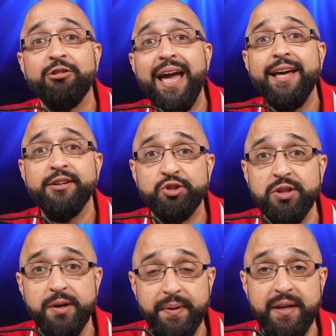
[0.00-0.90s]
created
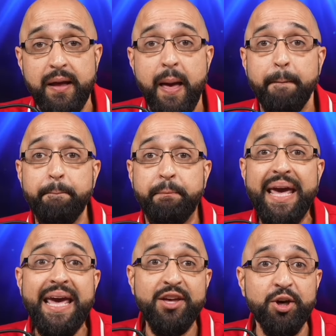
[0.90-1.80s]
you to be.
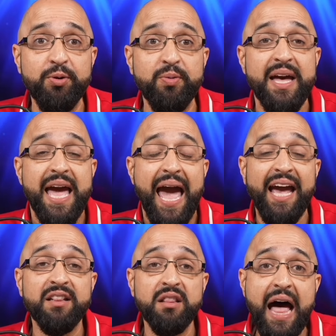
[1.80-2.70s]
Be you.
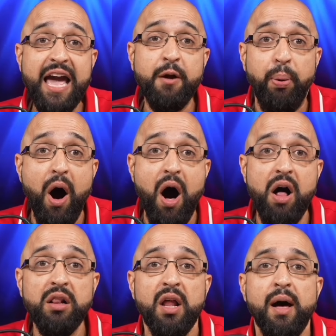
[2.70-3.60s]
And like
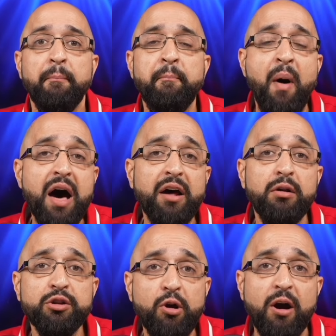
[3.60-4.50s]
Paul,
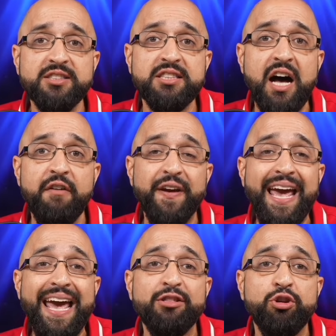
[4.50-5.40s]
model yourself
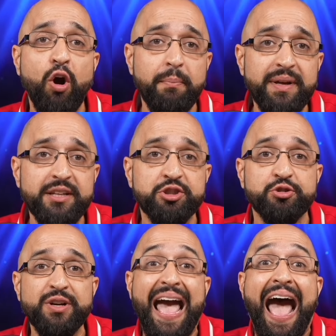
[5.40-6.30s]
and your
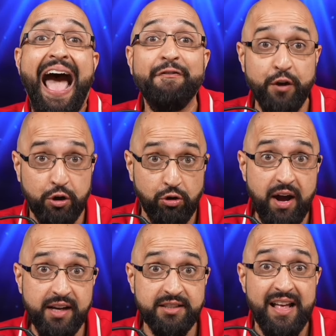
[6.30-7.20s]
ministry after
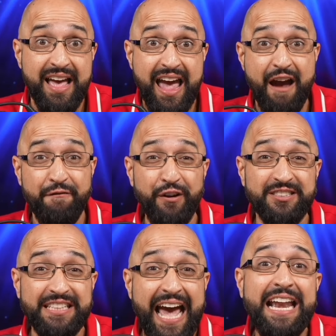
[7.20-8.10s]
Christ. If
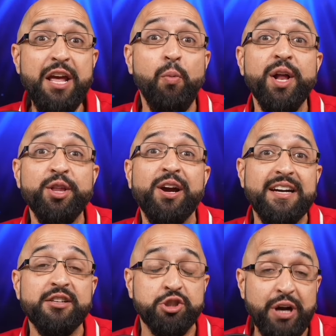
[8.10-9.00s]
there's anyone you're
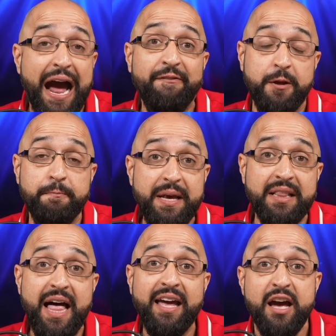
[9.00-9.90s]
going to strive to be
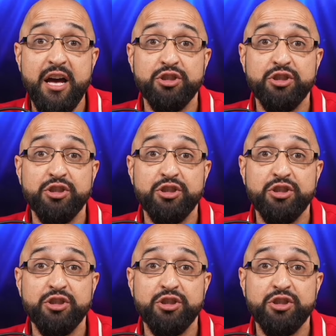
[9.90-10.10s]
like